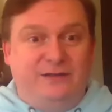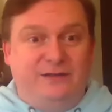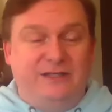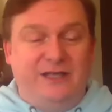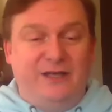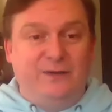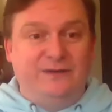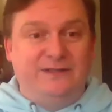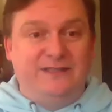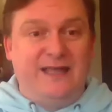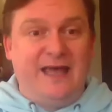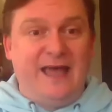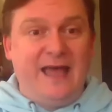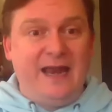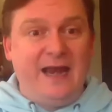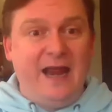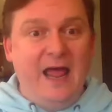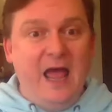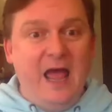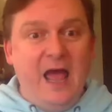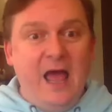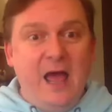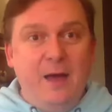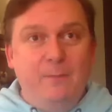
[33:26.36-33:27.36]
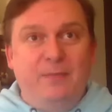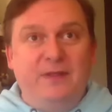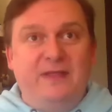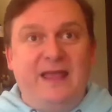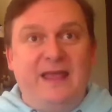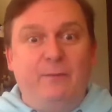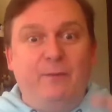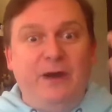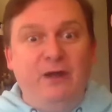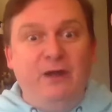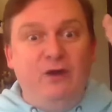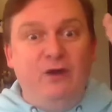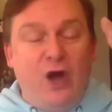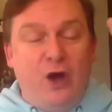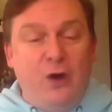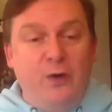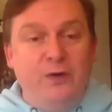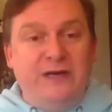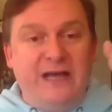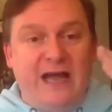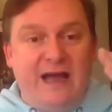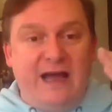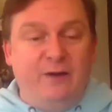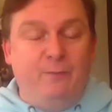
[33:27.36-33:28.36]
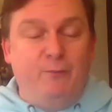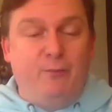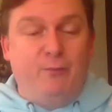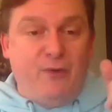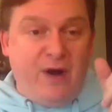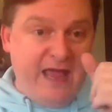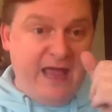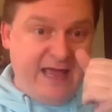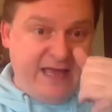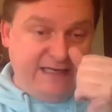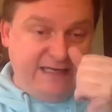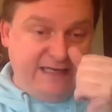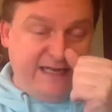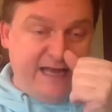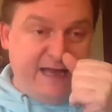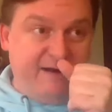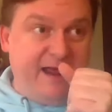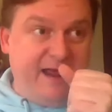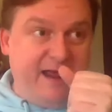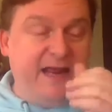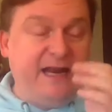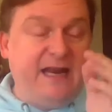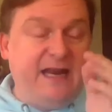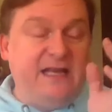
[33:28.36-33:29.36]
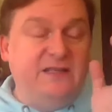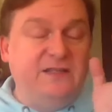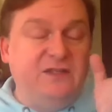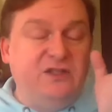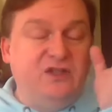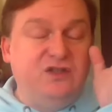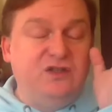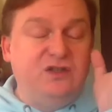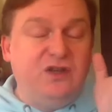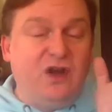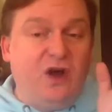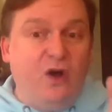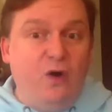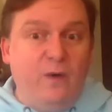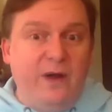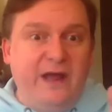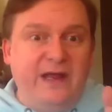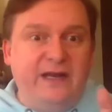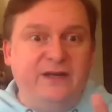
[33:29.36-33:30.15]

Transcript: to use that. But then when you go down and break it down, it is so